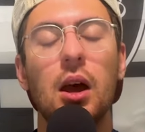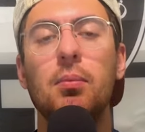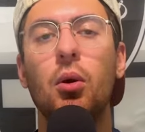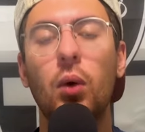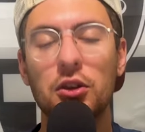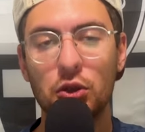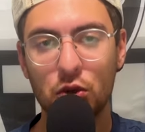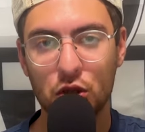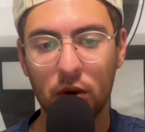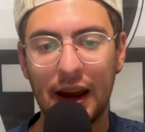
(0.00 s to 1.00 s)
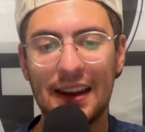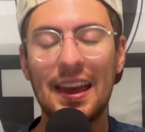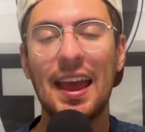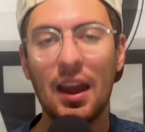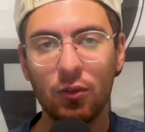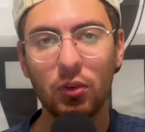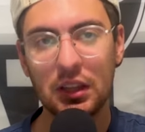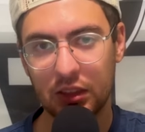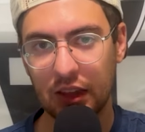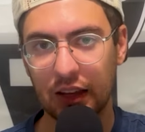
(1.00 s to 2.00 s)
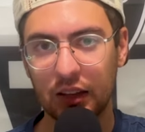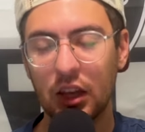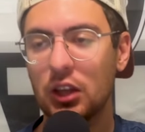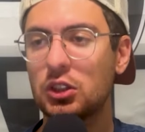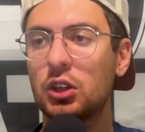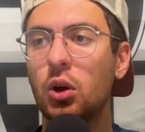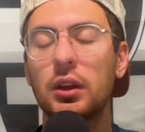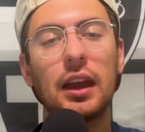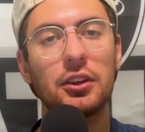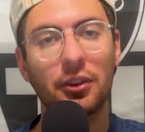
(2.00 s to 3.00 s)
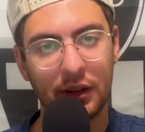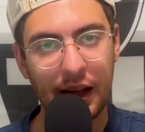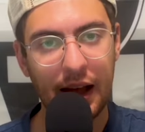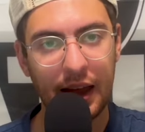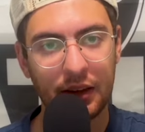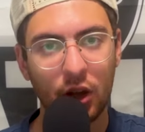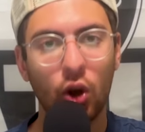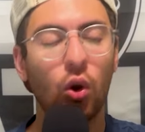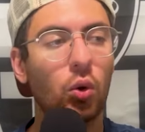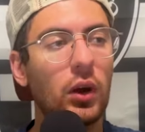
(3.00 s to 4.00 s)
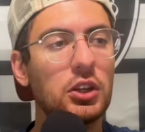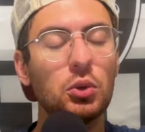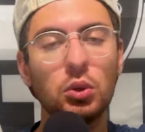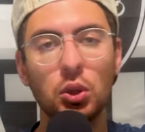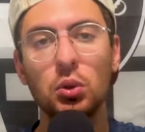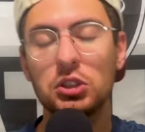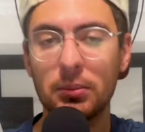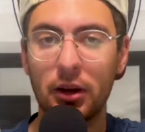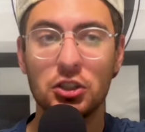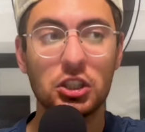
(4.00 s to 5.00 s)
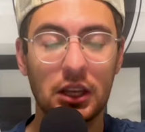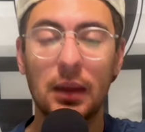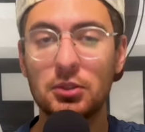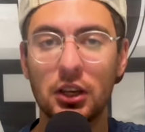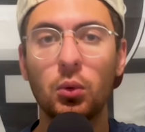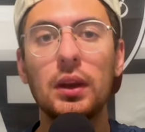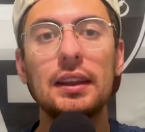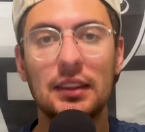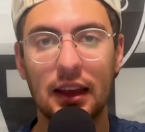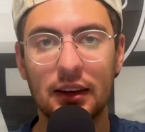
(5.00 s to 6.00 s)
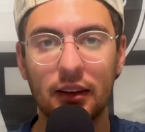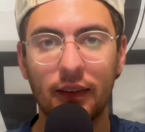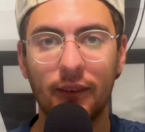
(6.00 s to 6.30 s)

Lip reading: But when you trade everything to go get your guy, or when you lose a bunch of games like we did,